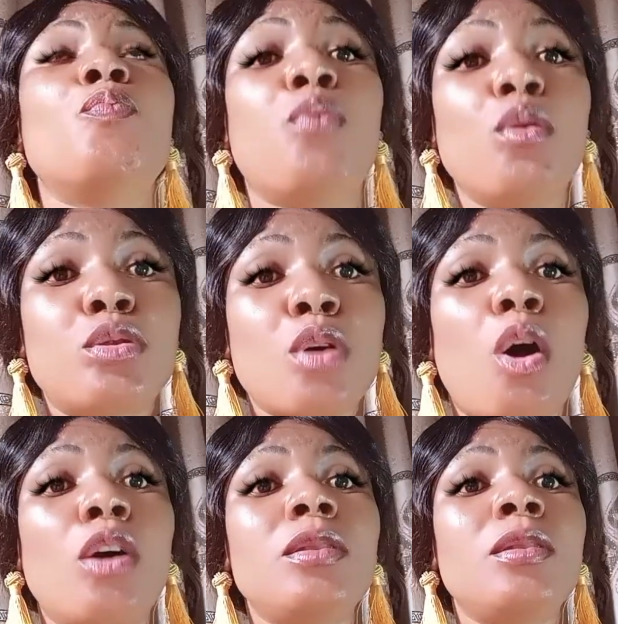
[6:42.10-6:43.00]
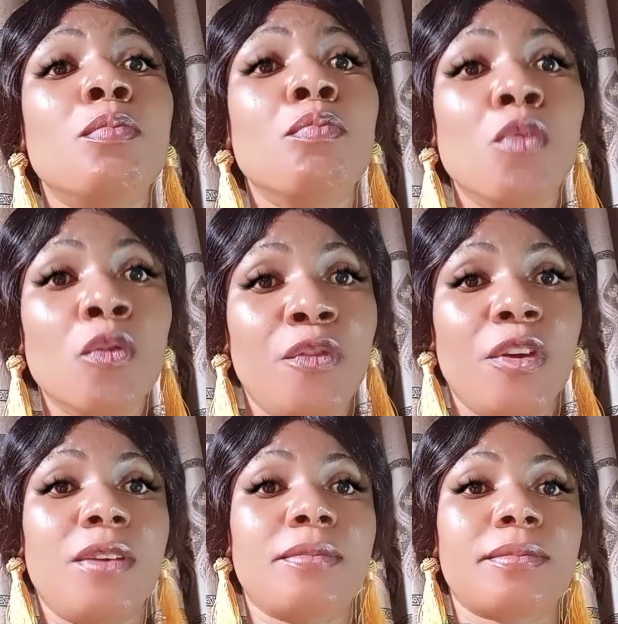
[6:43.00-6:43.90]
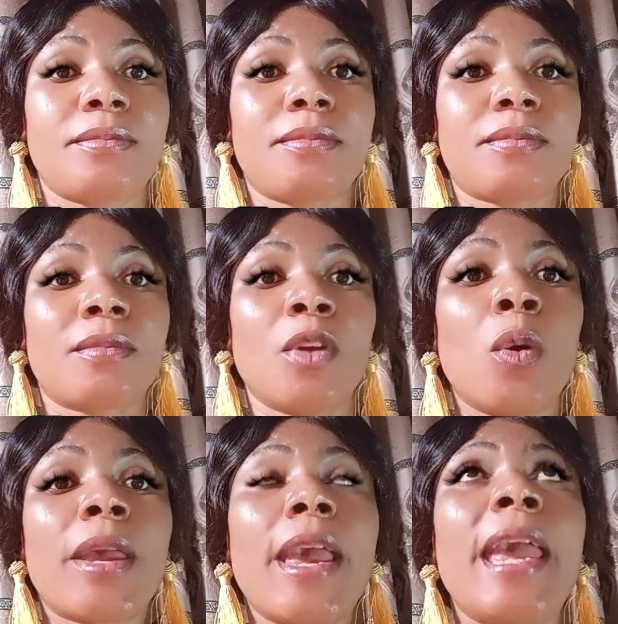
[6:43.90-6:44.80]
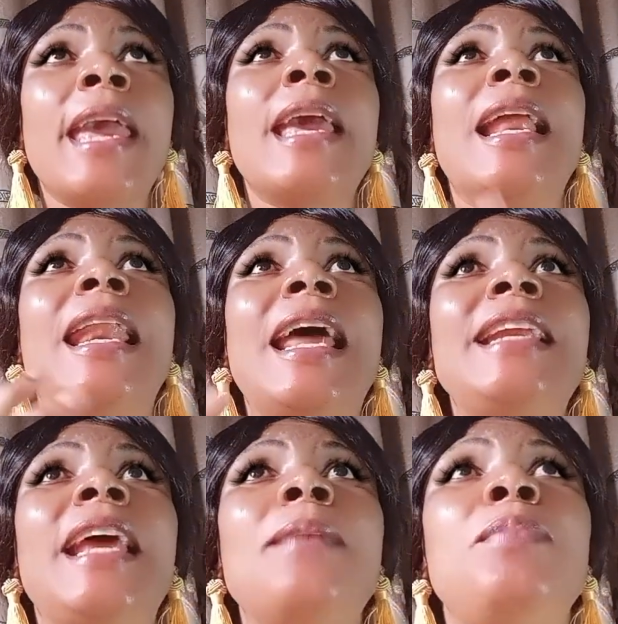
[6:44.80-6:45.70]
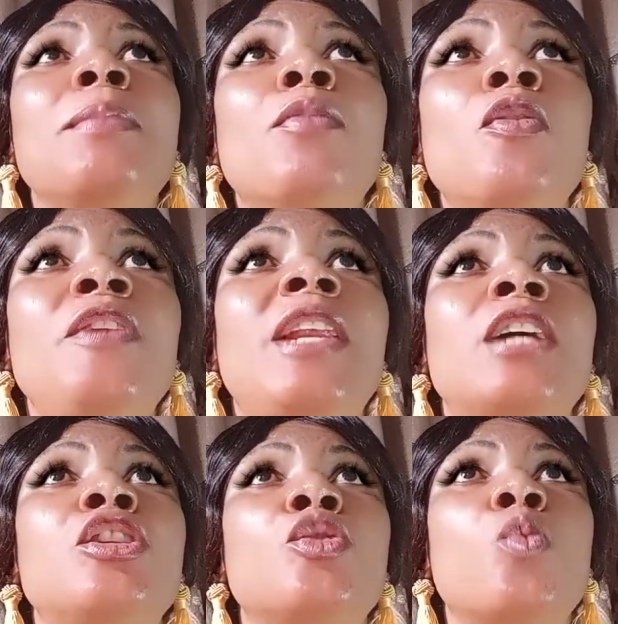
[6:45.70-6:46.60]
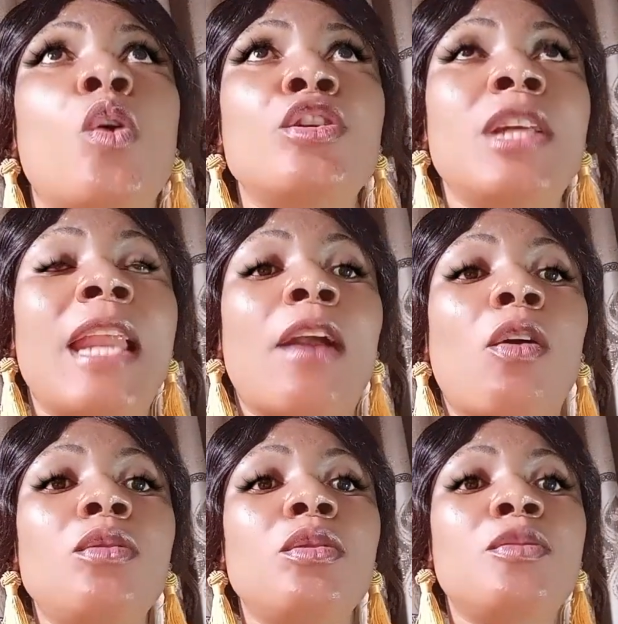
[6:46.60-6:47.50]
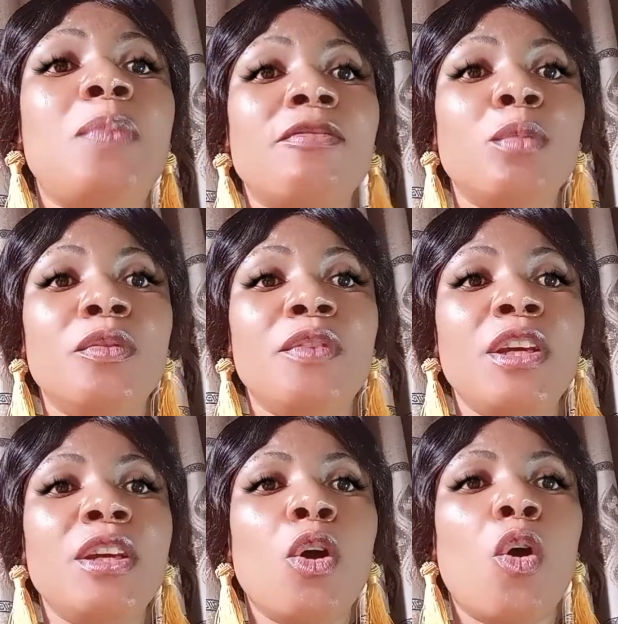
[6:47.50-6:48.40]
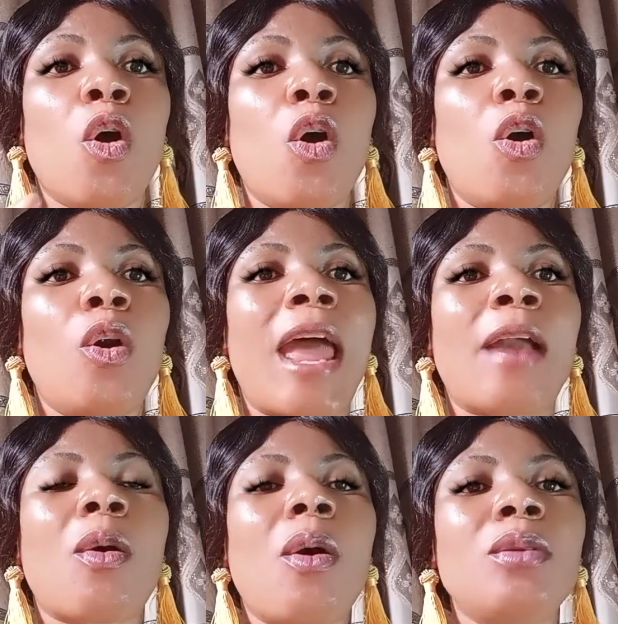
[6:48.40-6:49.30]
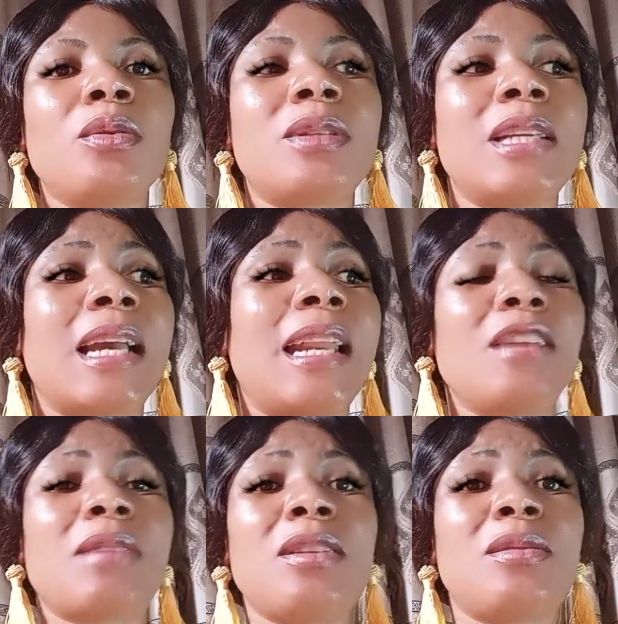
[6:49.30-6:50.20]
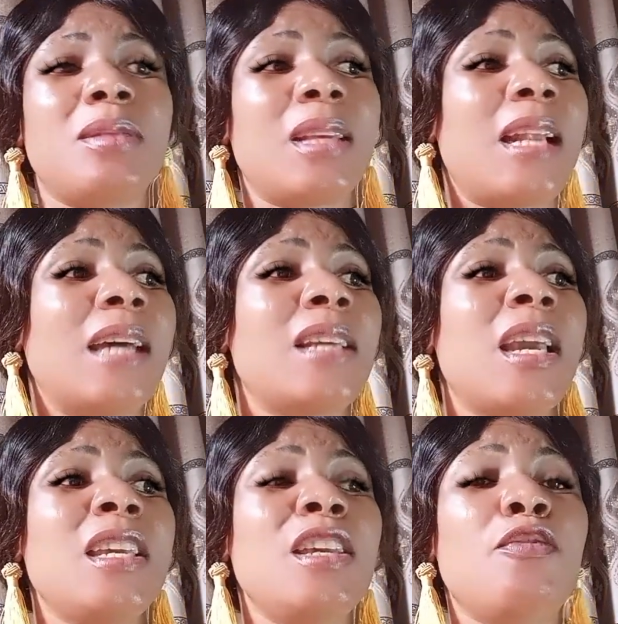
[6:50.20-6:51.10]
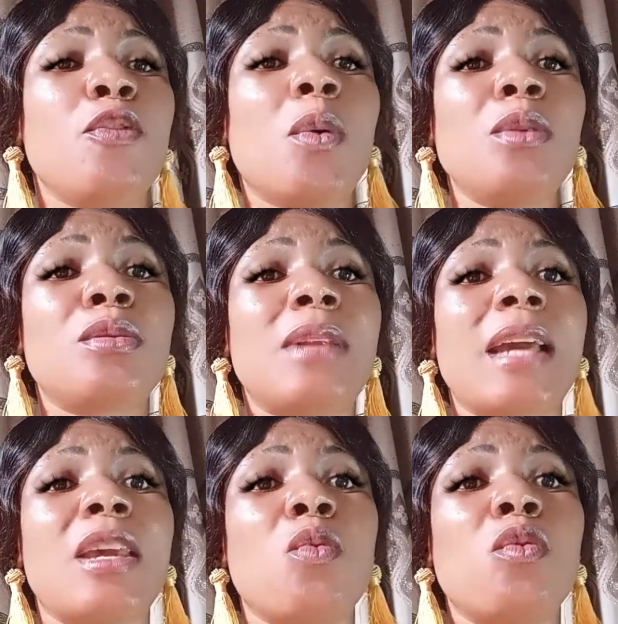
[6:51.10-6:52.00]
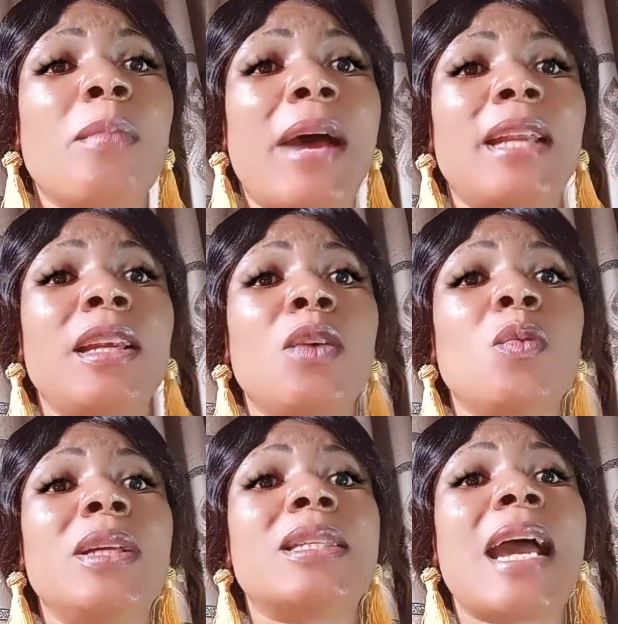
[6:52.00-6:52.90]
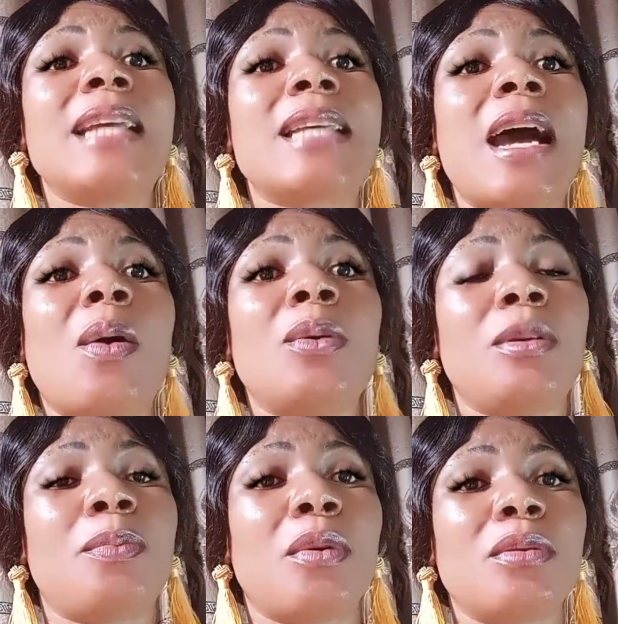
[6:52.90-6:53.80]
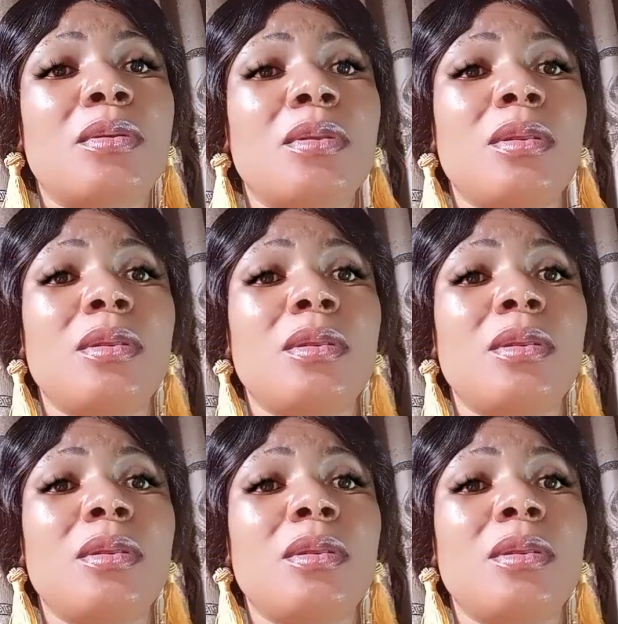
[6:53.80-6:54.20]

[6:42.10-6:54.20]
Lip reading: put on movie. Okay, let there be movie that she's watching, like all those F movie or like all those stickers. That is, I used to say that if you want to knack a woman with tighter honey pot,